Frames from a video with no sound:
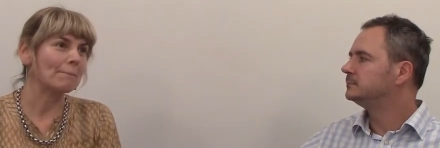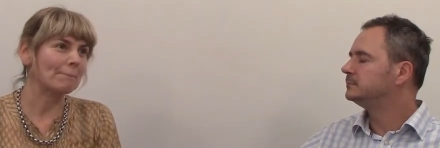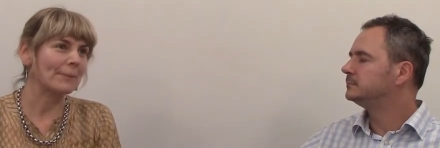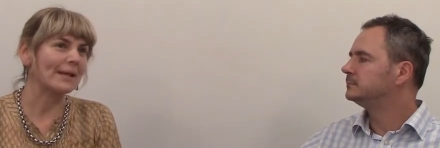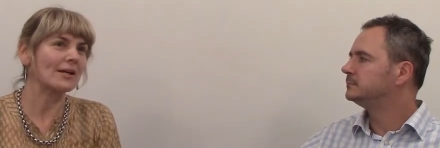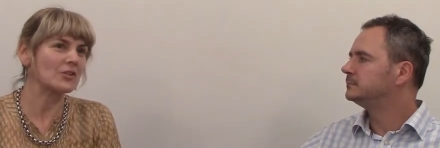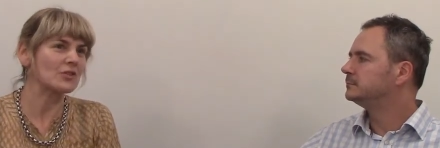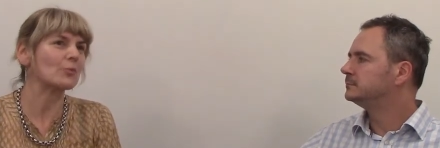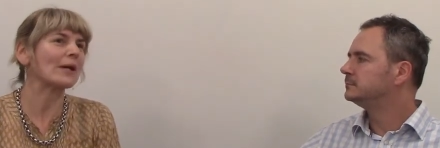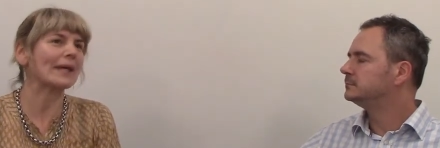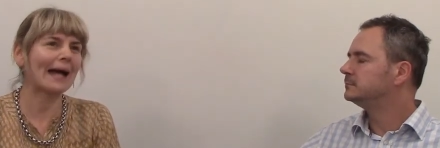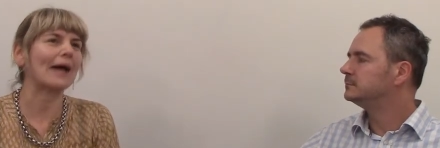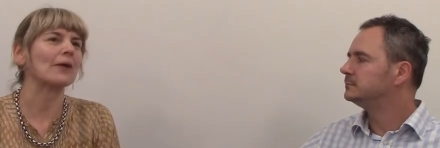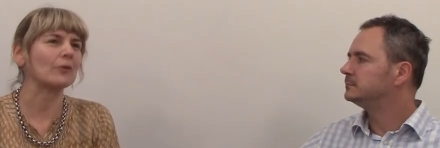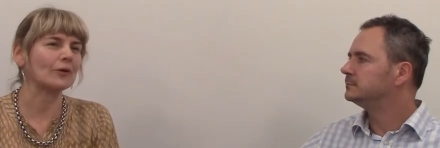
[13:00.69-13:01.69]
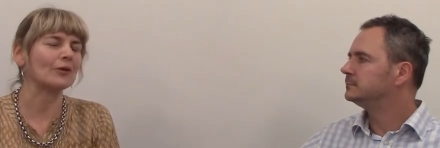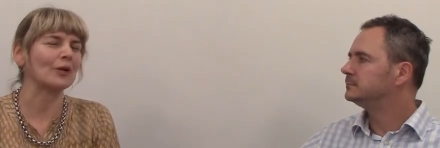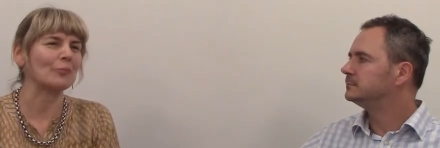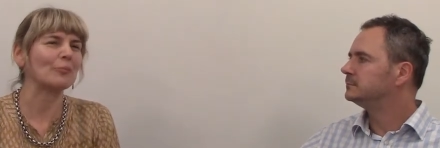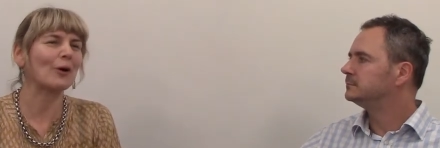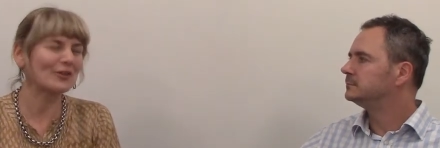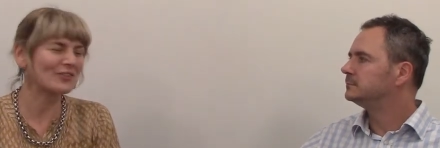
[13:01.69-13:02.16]
Speaker 1: because we cannot, you know,
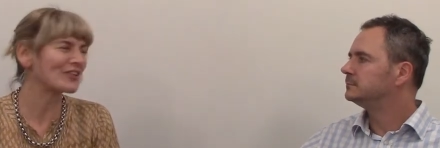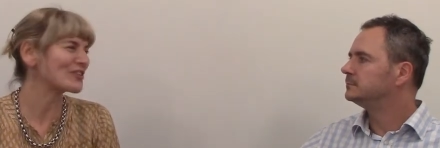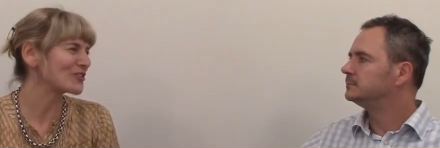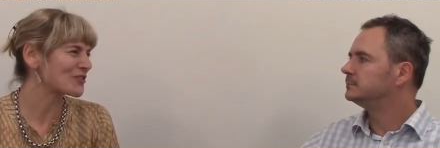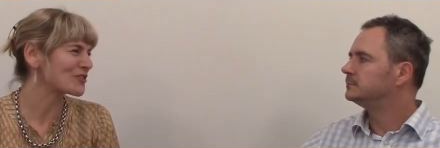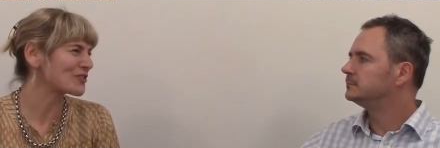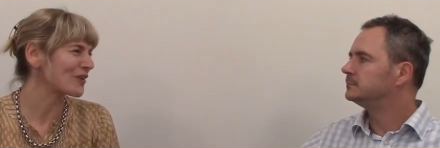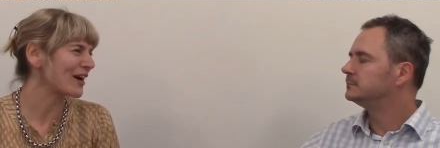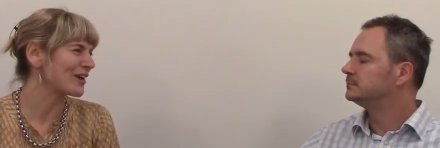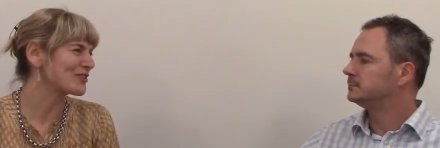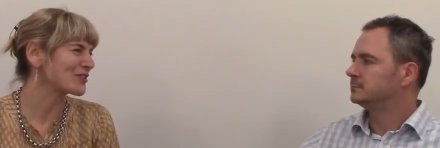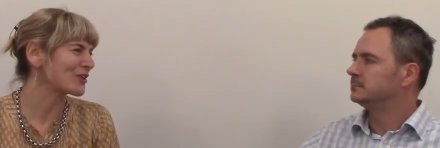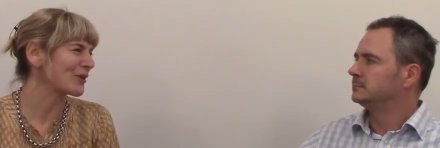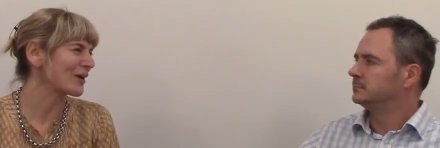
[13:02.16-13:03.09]
politicians try and do